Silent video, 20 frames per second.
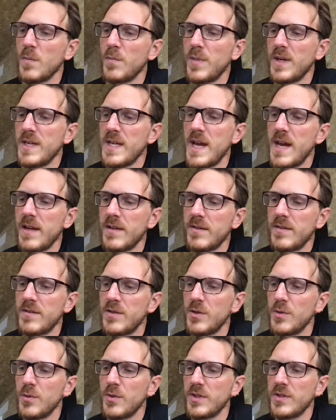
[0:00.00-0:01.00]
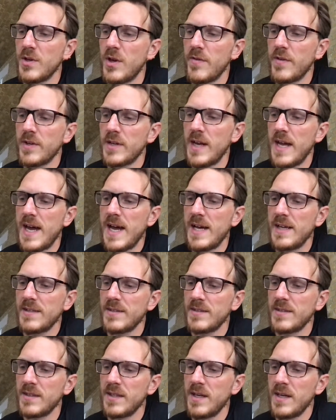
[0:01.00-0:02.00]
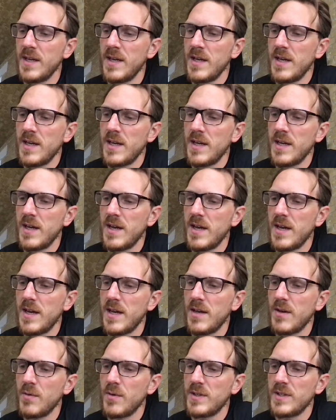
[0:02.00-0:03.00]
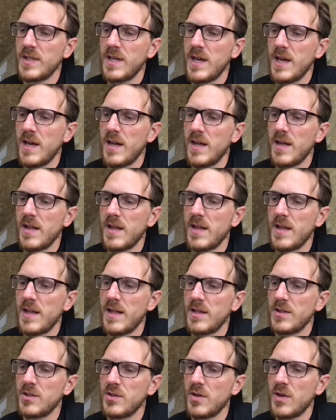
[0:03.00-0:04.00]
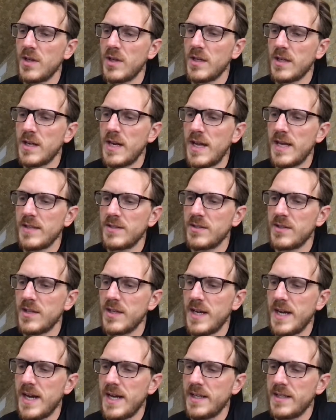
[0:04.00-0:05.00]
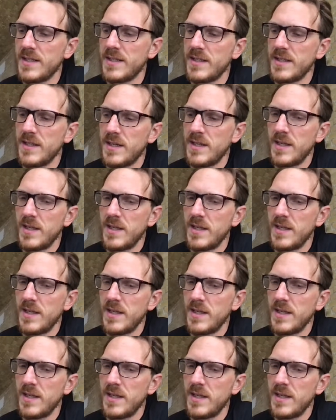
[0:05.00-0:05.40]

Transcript: But yeah, to reserve a class, we say I'll join the class tonight.